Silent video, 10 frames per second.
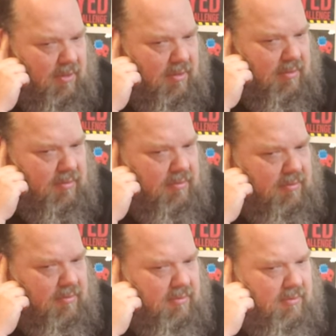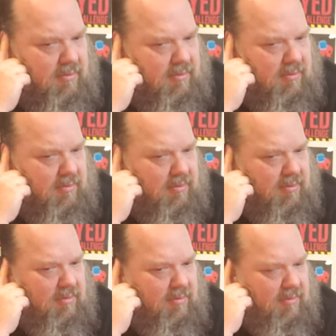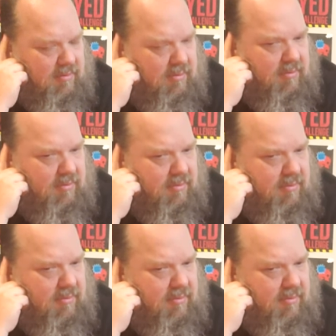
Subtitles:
This person isn't speaking.